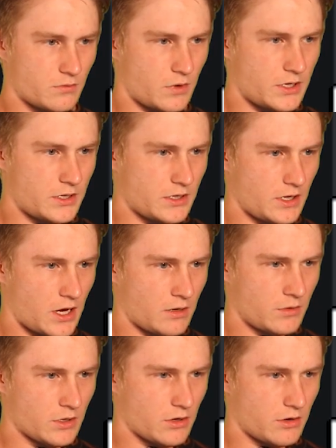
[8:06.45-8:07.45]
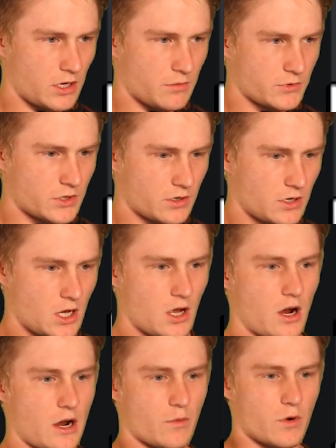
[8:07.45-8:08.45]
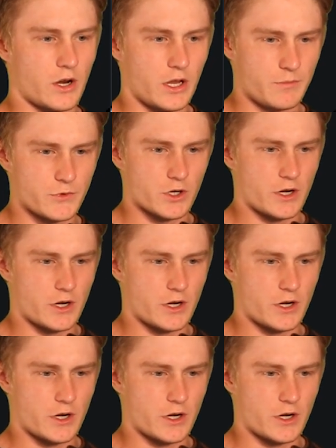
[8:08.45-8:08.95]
Why did I don't want to go to Imgur? All right, we're on Imgur